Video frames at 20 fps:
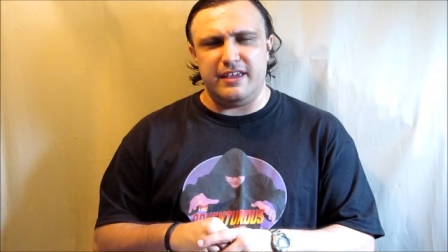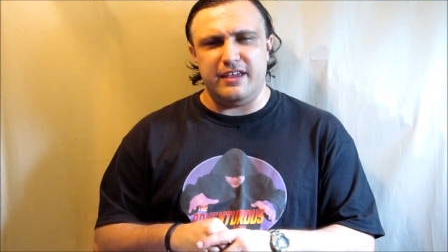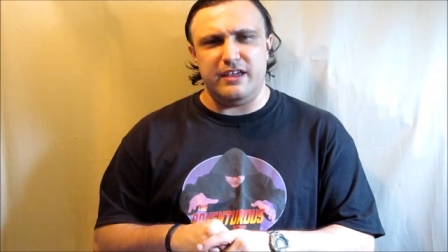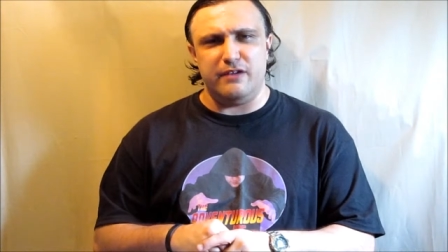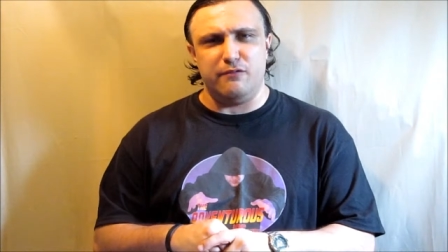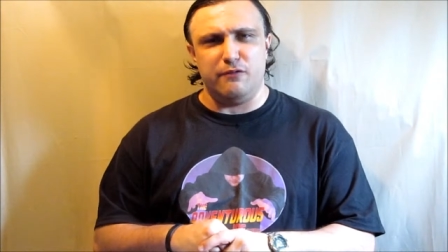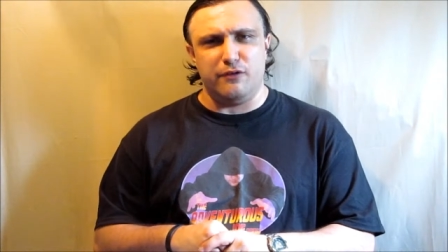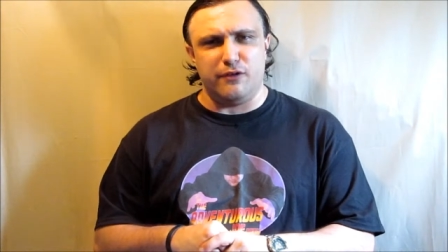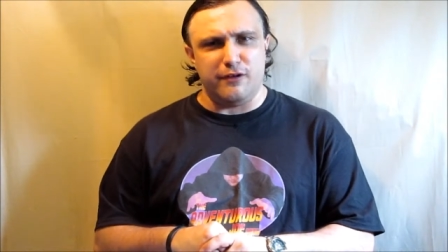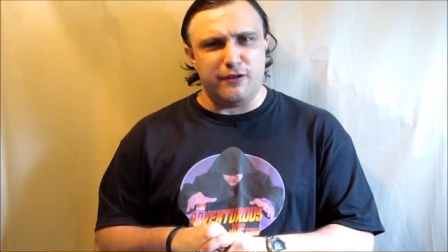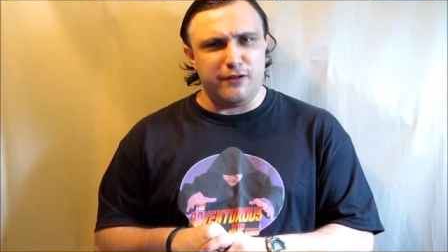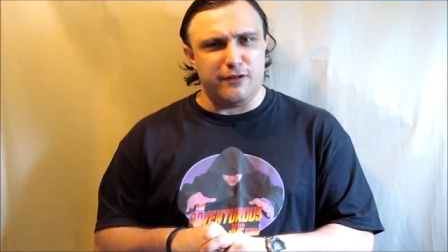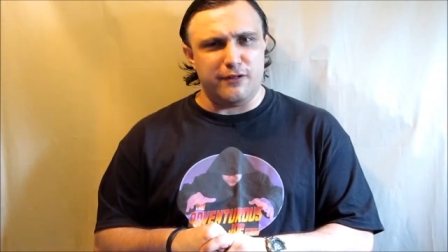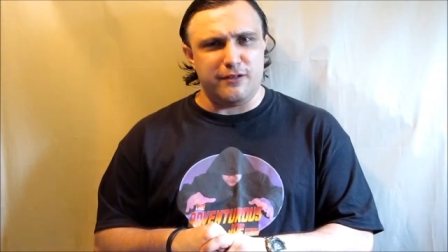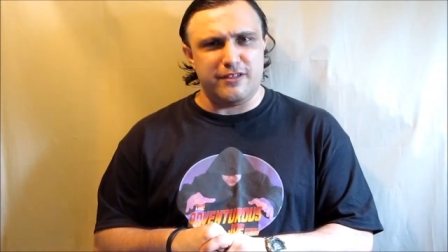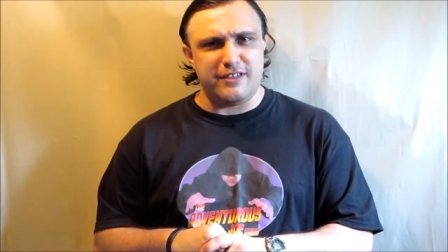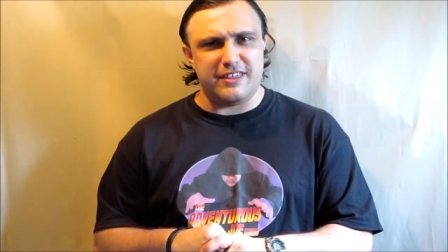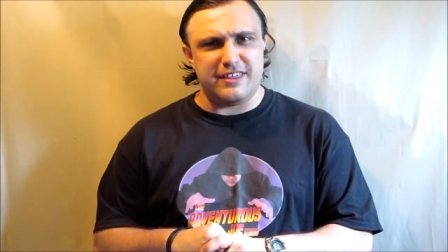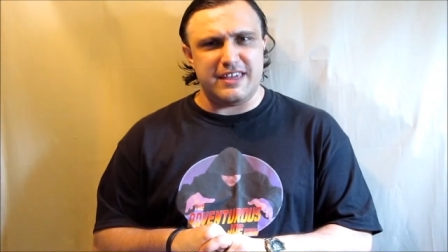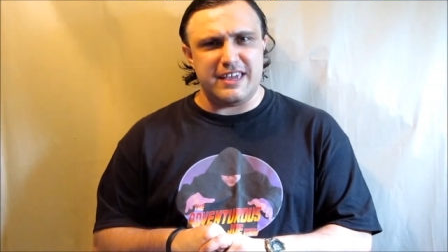it
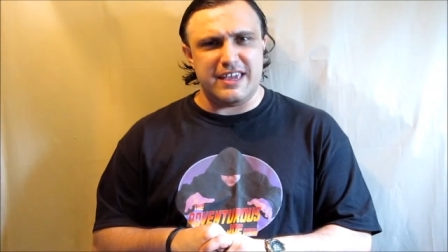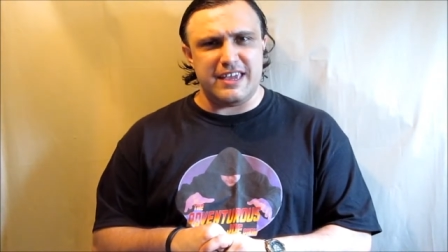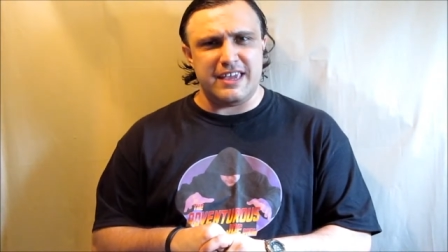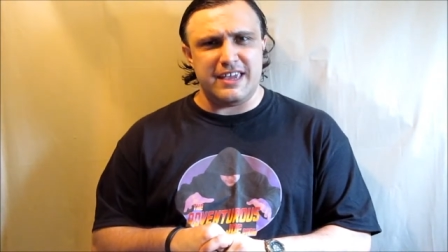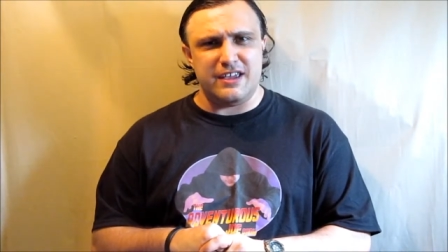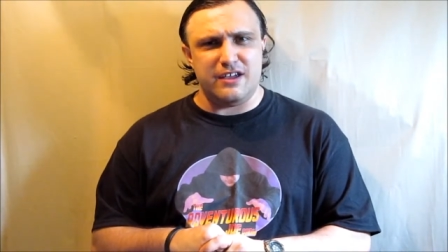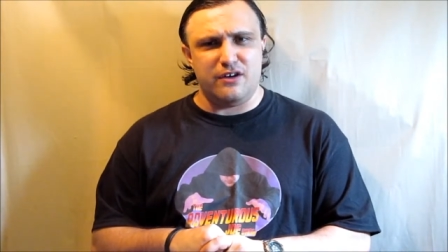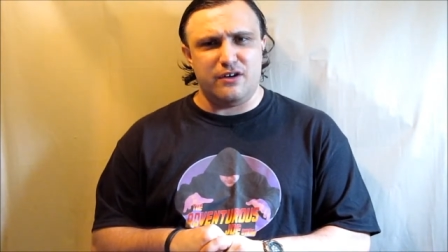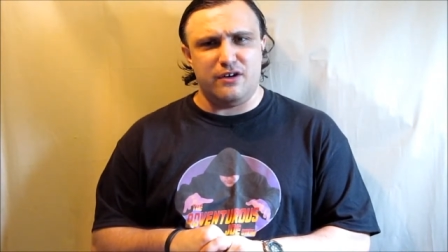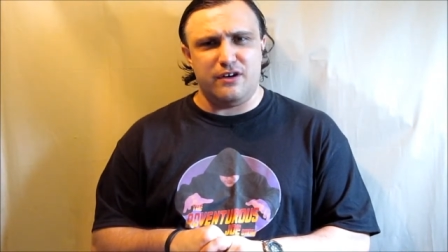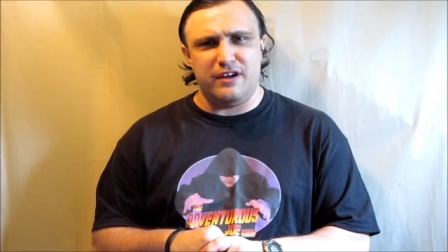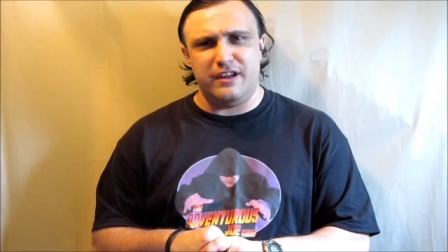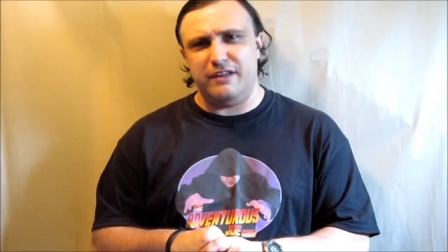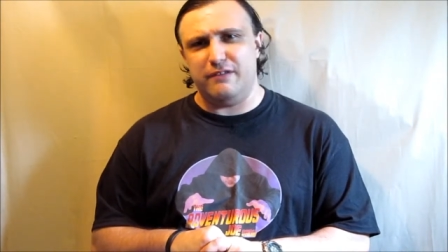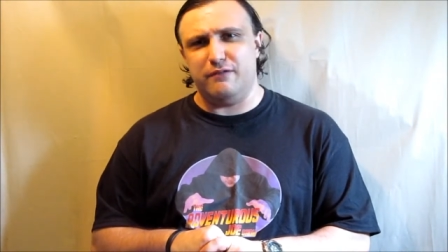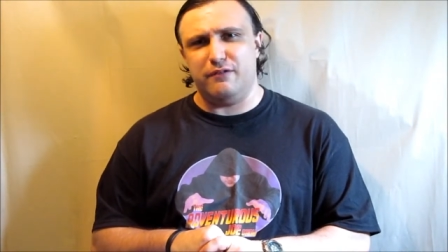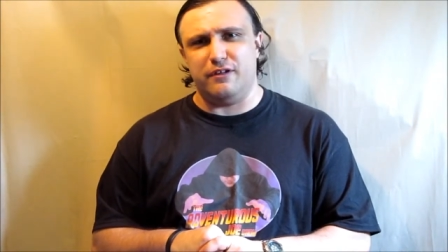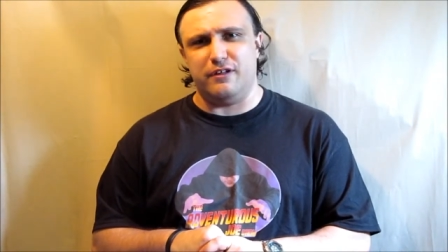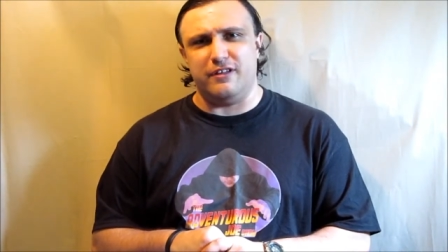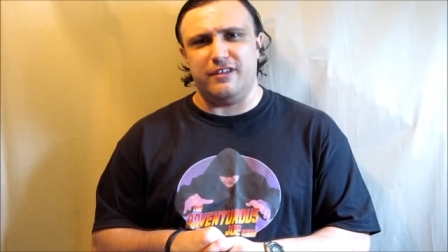Errol C or
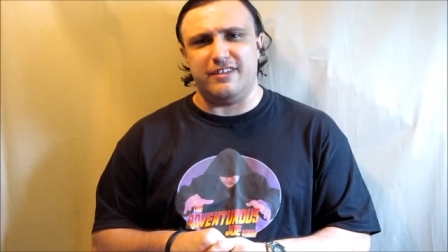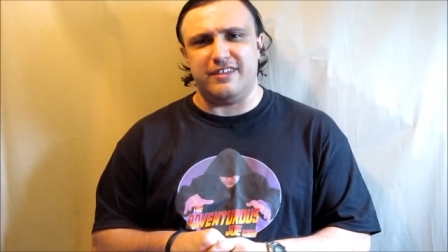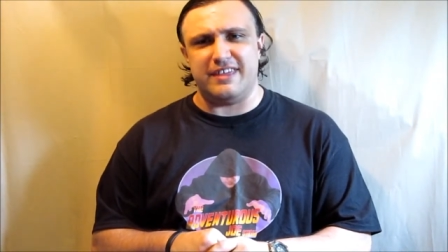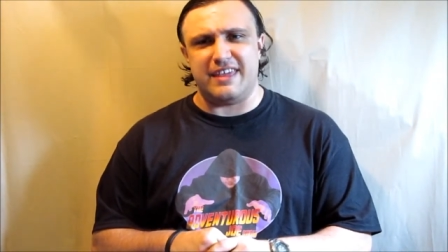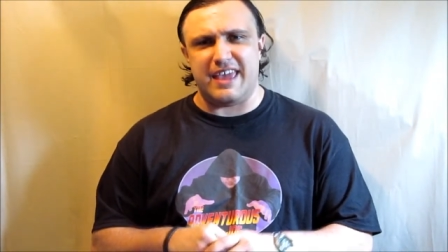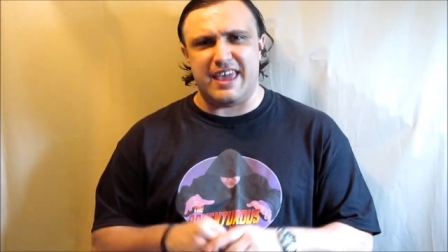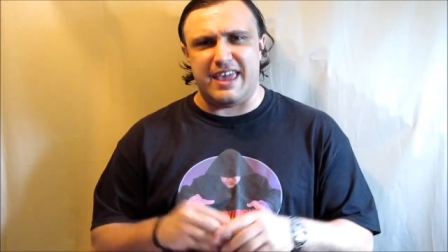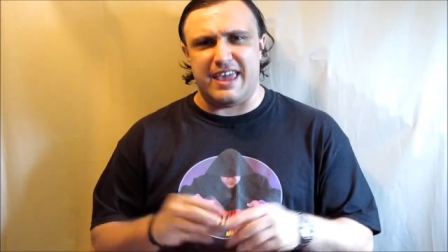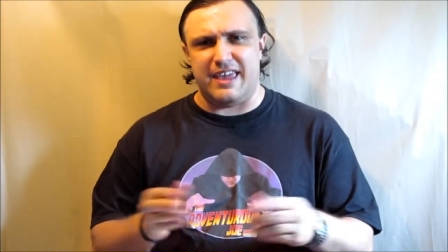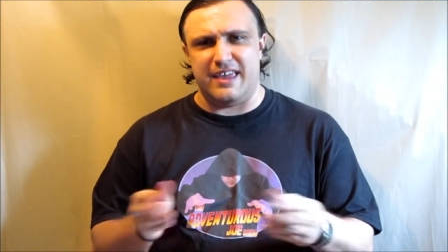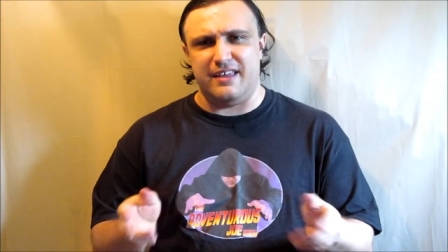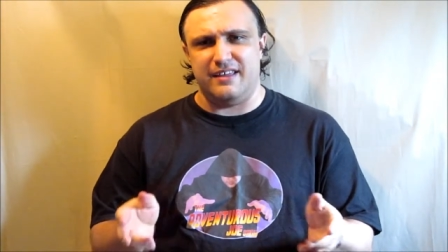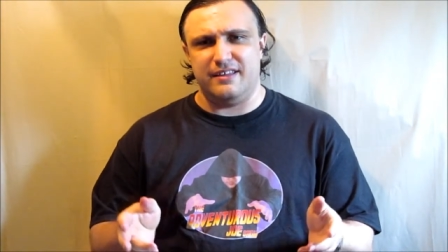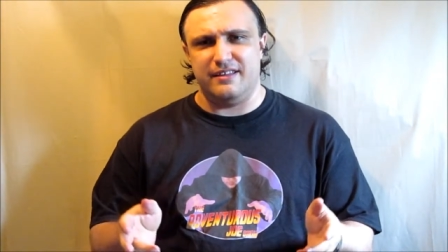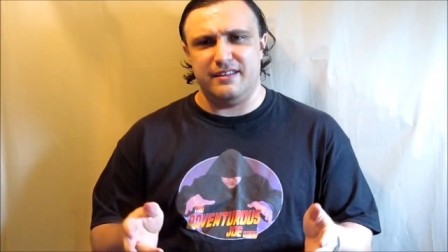Errol C?